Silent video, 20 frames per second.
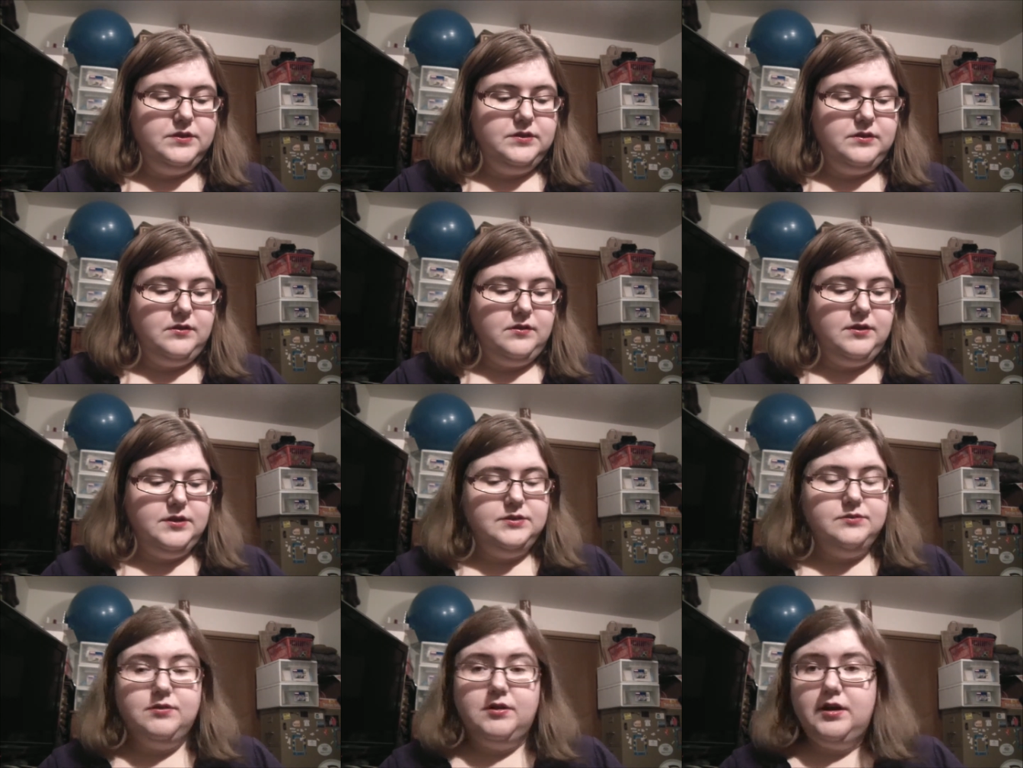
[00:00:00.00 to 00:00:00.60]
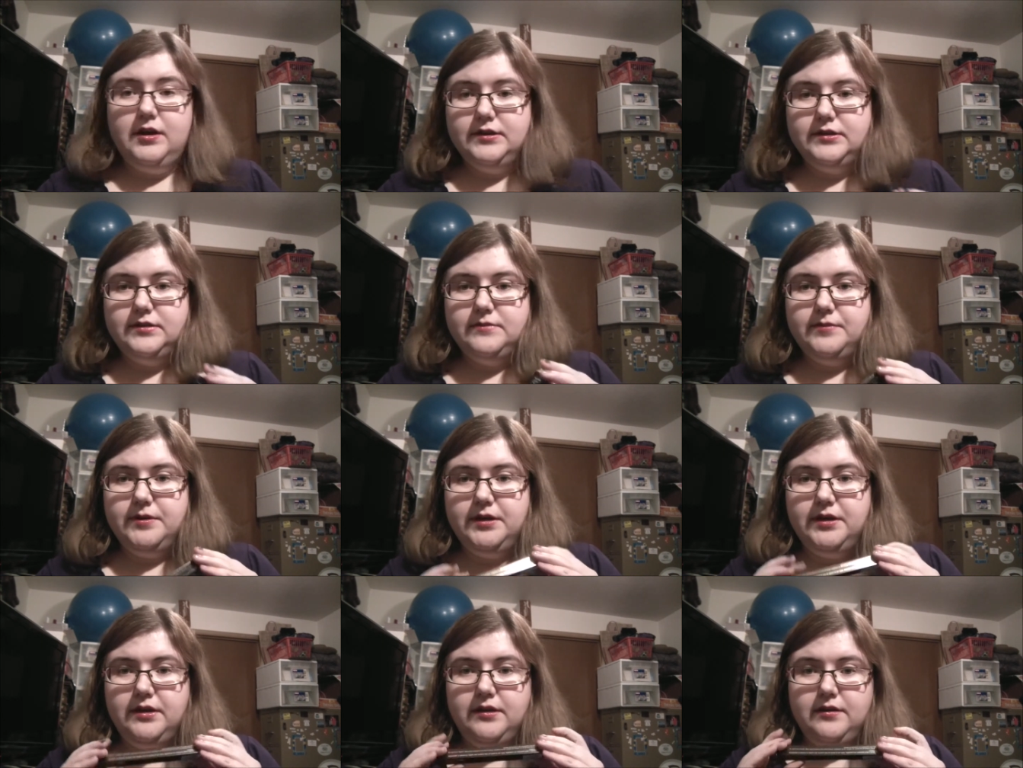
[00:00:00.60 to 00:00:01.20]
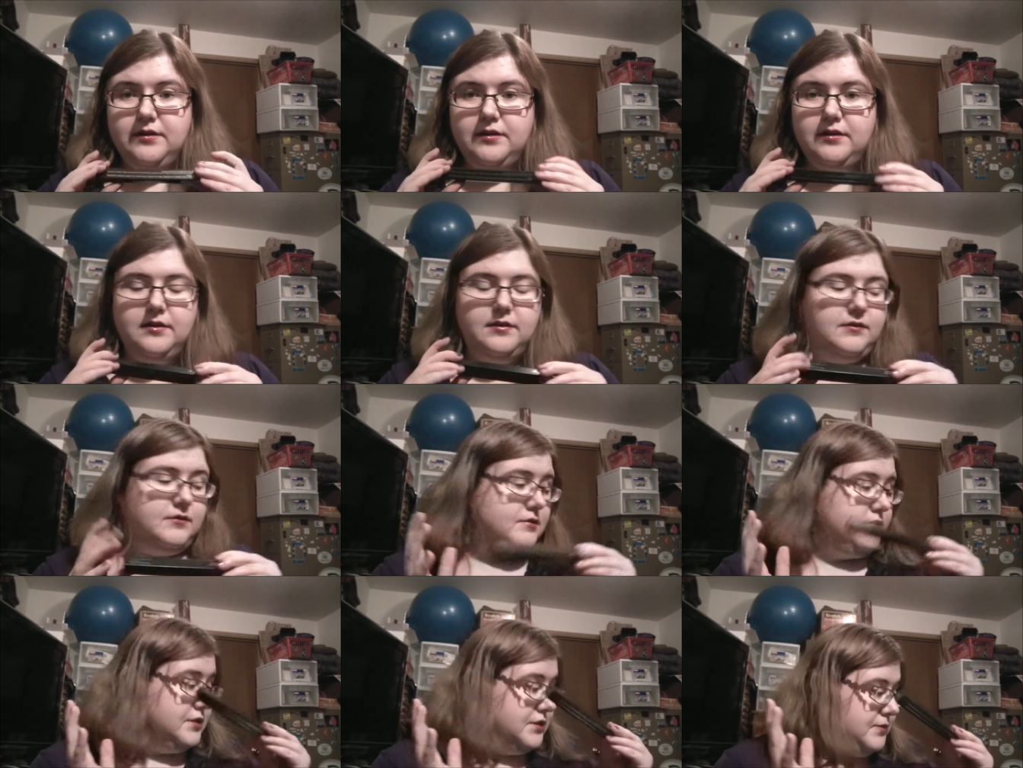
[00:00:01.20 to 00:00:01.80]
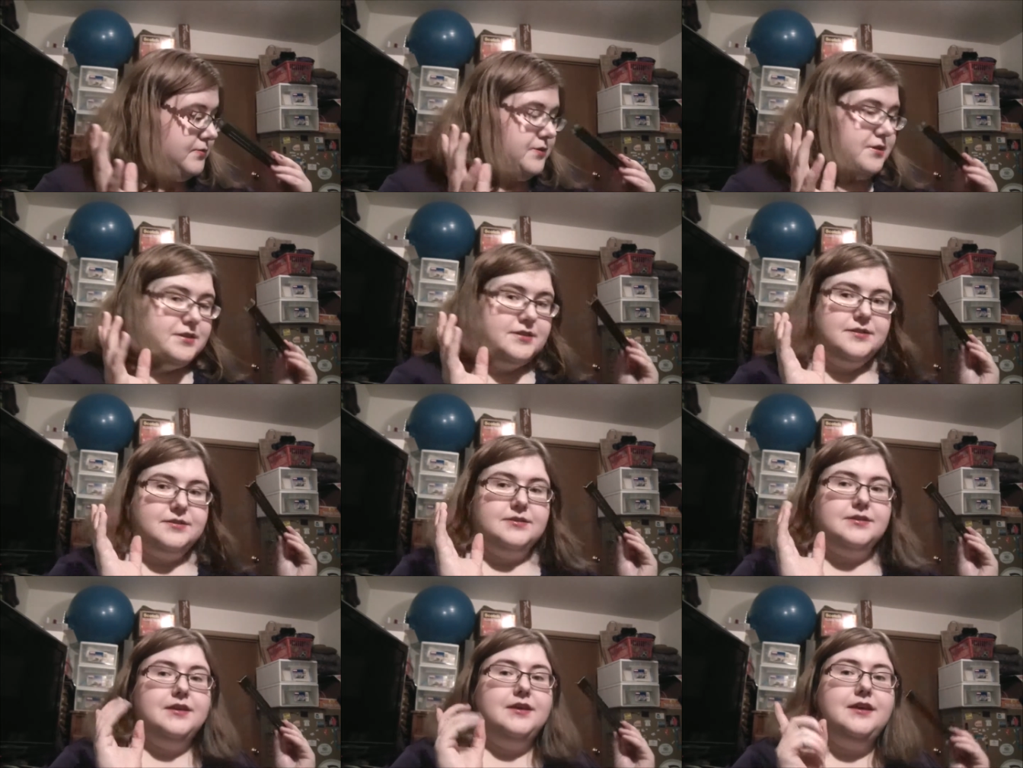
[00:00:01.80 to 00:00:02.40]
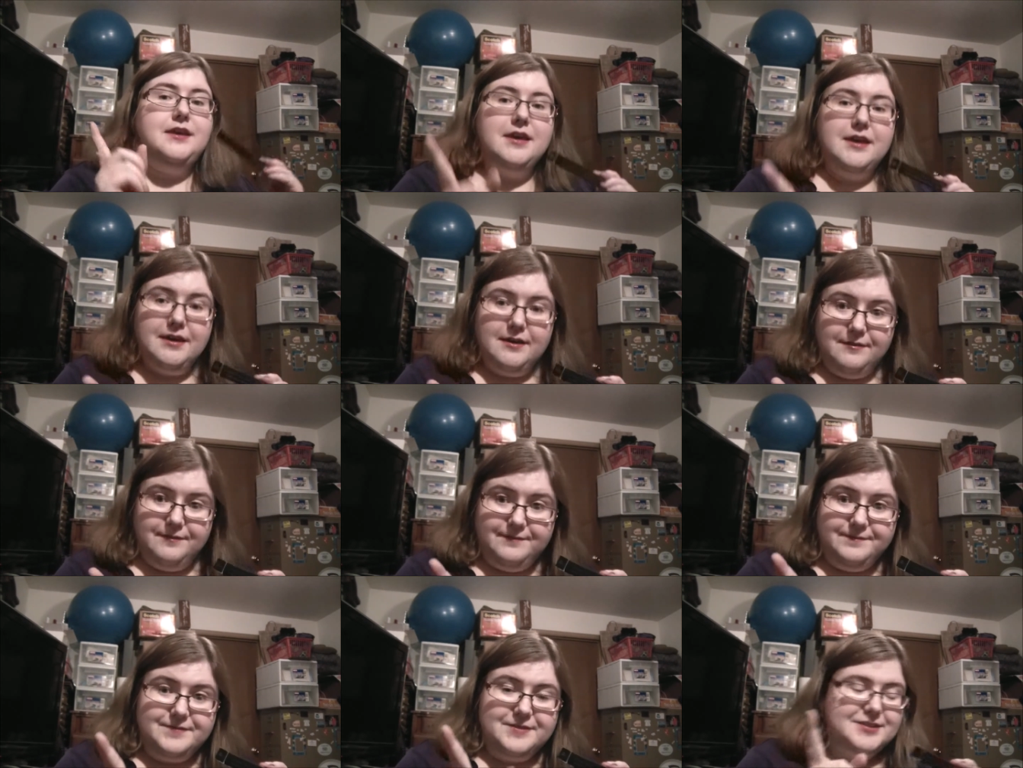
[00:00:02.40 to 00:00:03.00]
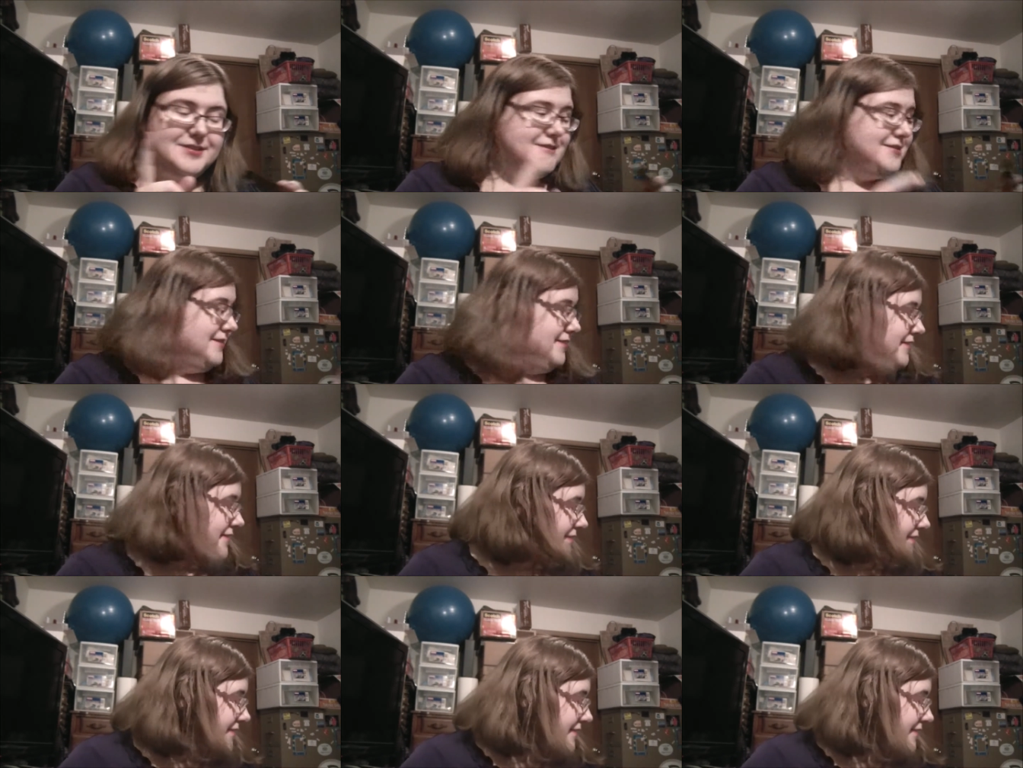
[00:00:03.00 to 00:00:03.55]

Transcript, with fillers: So this will also be Christmas gifts.